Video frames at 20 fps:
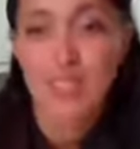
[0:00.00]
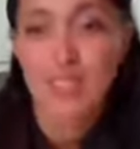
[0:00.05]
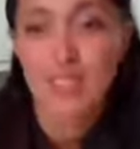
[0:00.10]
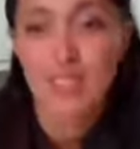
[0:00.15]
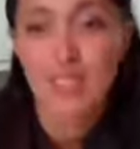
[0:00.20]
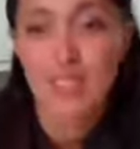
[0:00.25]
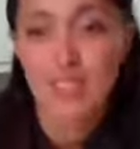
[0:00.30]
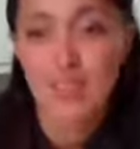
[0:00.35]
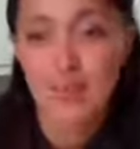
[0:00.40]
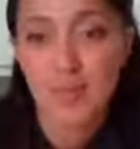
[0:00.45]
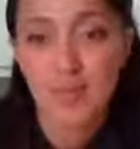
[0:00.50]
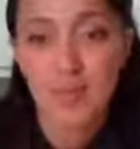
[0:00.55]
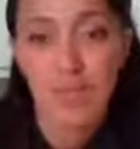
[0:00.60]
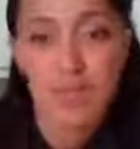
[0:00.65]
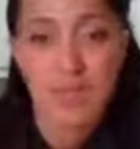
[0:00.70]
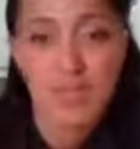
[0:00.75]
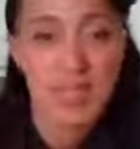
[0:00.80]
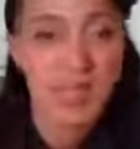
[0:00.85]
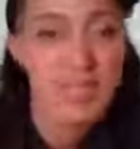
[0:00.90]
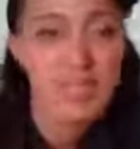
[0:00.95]
because I'm
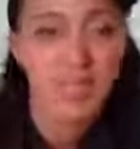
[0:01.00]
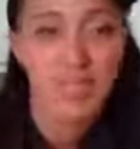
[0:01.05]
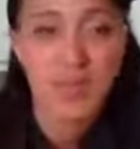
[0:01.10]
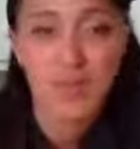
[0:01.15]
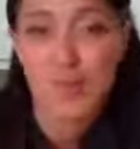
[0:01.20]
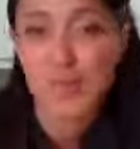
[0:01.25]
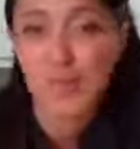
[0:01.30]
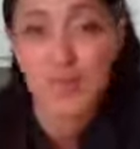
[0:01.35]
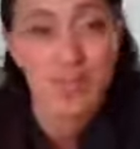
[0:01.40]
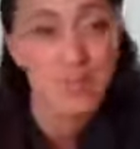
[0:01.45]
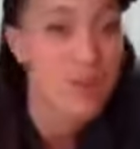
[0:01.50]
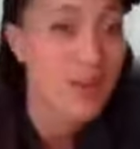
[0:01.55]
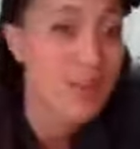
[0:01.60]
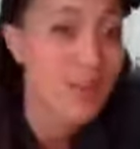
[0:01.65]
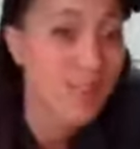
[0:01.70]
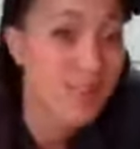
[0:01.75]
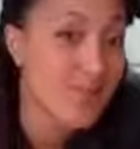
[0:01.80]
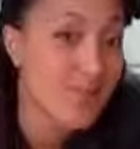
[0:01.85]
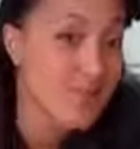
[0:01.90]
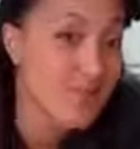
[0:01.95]
used to being in situations
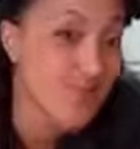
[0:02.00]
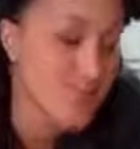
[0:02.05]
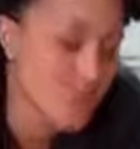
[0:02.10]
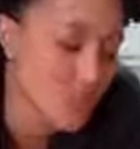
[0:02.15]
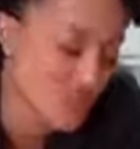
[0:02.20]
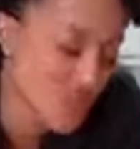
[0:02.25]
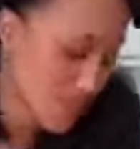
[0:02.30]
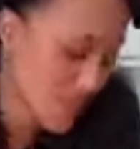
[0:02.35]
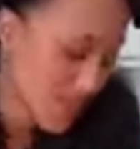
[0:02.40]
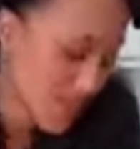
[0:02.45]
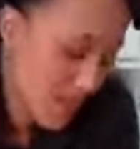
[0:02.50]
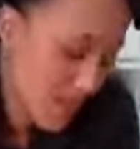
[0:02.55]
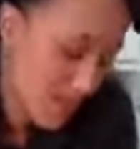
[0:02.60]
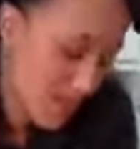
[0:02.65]
where I don't have tools.